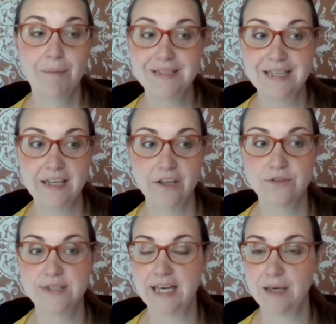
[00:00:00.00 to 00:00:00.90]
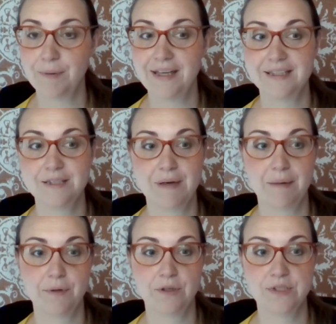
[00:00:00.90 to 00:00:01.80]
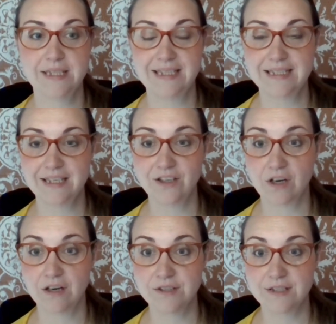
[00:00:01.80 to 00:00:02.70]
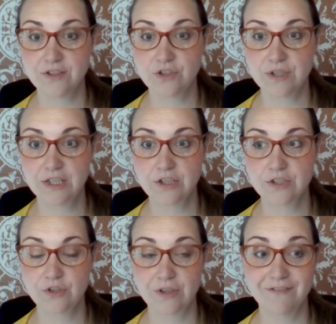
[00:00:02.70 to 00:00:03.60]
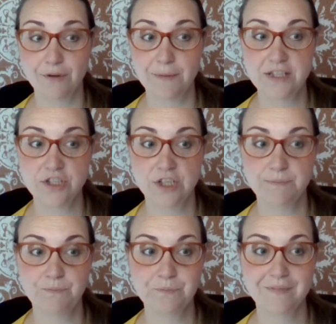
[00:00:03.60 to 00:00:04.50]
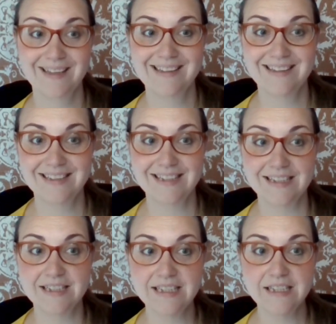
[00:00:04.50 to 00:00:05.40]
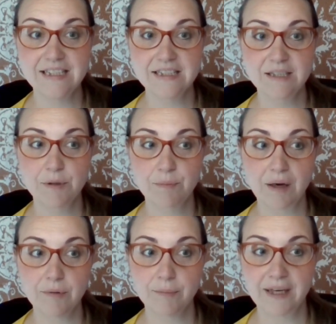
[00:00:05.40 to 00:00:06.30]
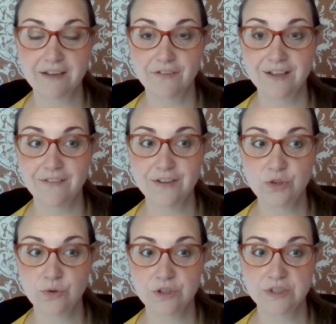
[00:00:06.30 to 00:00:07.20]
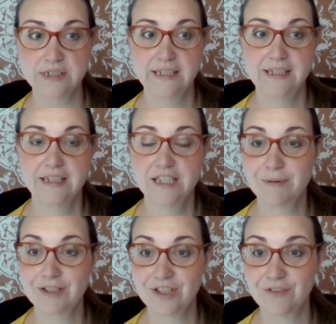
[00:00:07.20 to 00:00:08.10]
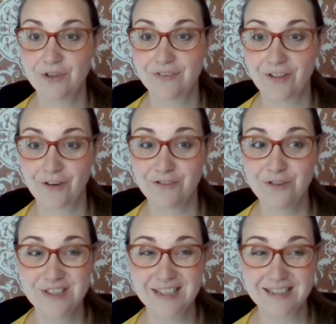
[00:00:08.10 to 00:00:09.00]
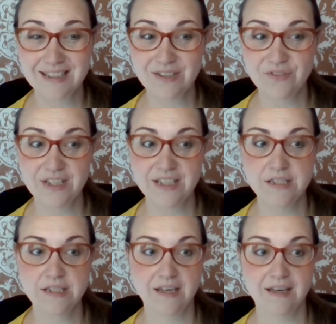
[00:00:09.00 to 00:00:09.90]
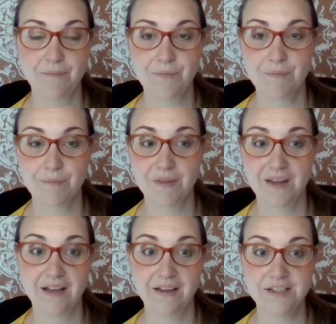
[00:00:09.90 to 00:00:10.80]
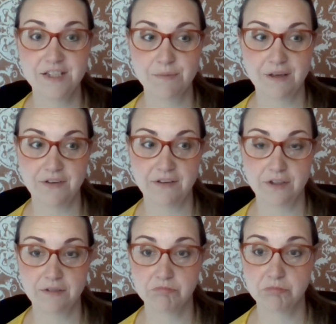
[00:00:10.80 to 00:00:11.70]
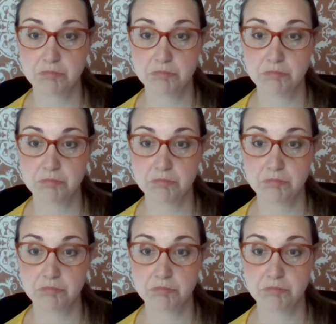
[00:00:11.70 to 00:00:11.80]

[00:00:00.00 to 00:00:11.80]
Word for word: potatoes, eggplants, peppers. These can cause triggers or inflammation. Nuts and seeds can be problematic for individuals, especially if you have other food sensitivities. Um, and this is my favorite,